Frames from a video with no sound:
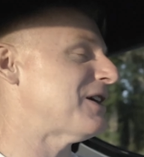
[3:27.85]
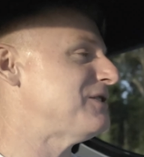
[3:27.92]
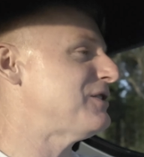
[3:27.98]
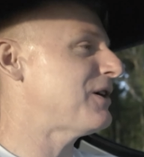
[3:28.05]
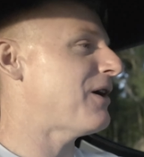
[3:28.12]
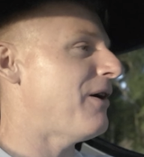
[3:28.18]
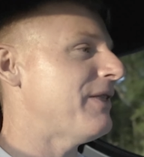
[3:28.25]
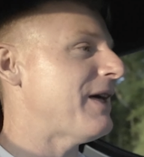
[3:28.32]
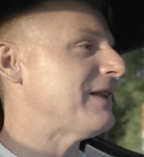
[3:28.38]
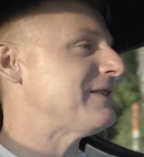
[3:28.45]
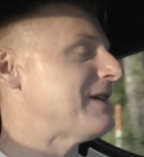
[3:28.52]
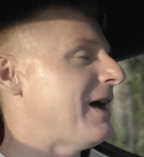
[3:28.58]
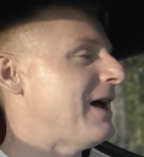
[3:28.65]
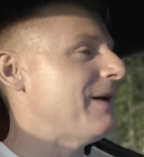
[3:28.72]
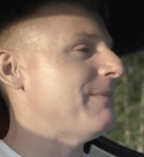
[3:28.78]
I took all that
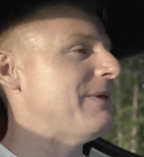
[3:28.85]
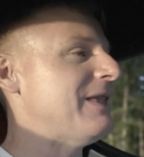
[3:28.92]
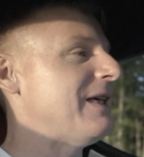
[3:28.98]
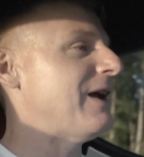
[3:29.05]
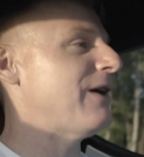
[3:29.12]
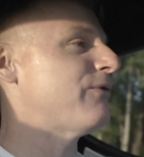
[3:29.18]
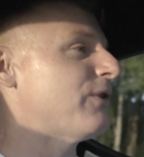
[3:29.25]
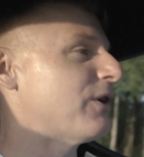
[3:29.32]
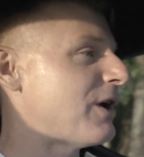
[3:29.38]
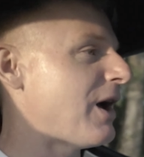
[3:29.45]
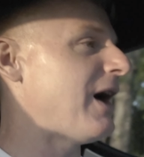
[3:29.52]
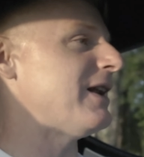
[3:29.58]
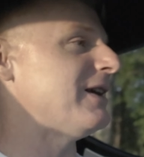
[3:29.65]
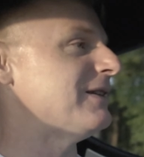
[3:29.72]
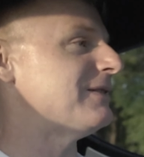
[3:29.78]
time and then I forgot it.